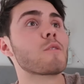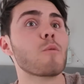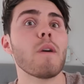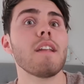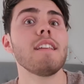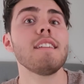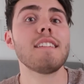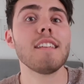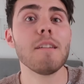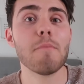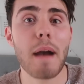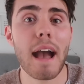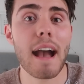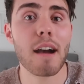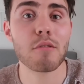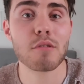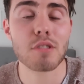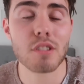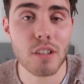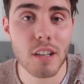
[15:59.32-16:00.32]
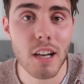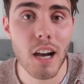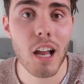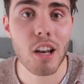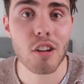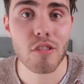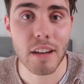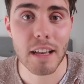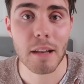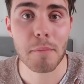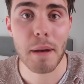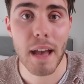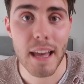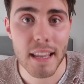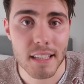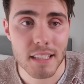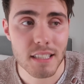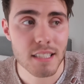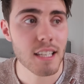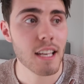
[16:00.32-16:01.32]
£20 on colouring
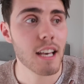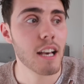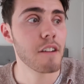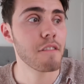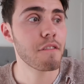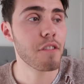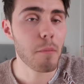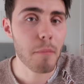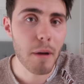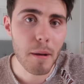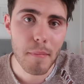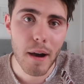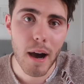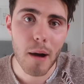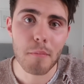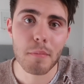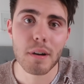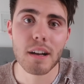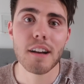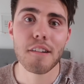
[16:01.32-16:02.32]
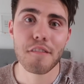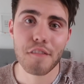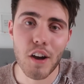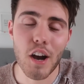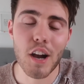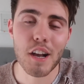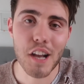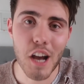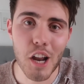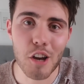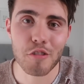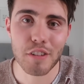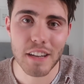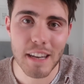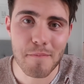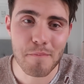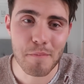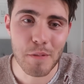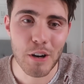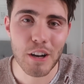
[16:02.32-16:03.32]
pens for my mum for her colouring in